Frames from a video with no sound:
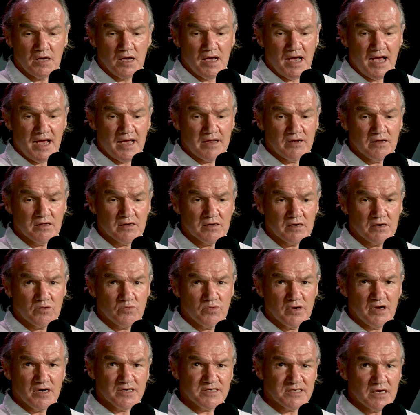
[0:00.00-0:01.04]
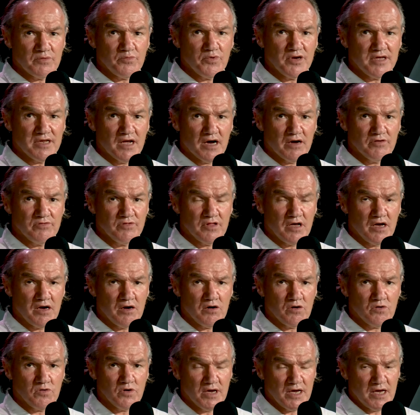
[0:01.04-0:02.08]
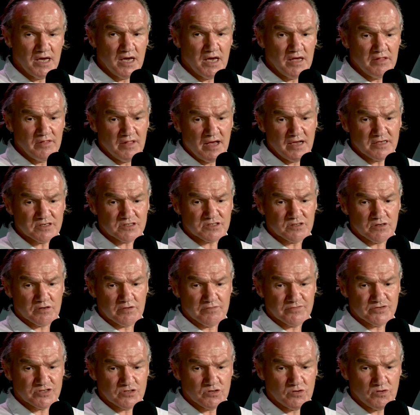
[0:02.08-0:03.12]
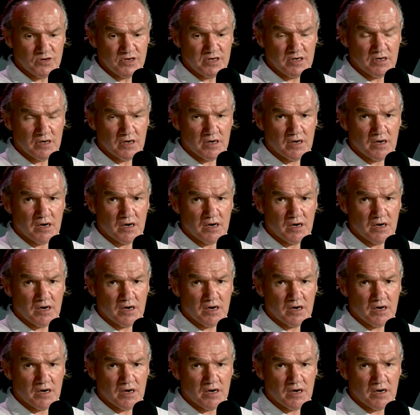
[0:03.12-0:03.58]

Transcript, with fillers: And when I say we don't know, in that sort of story,